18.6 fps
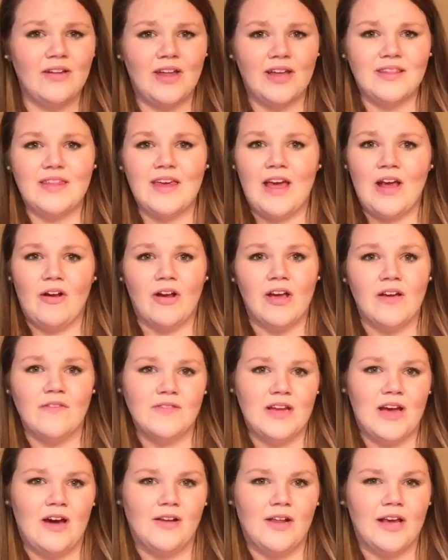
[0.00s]
like the area of
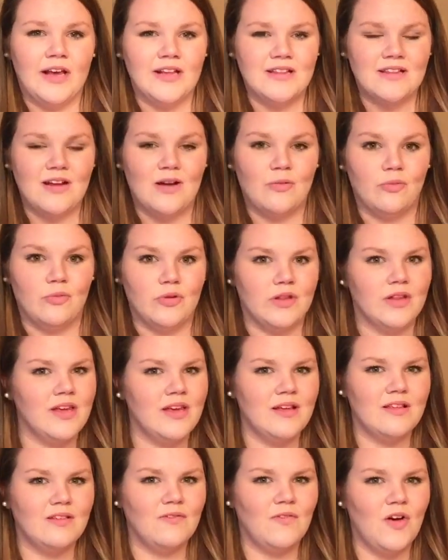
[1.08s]
town. Like, it's not really
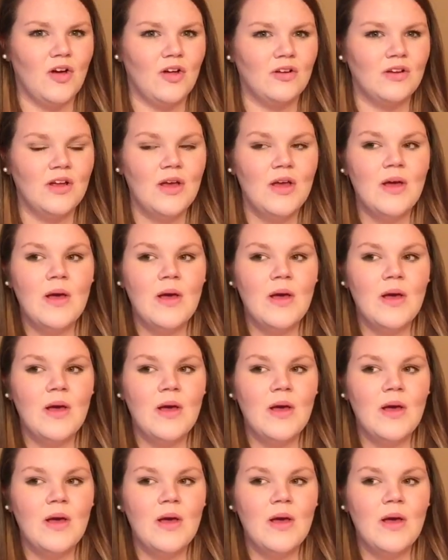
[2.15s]
his fault,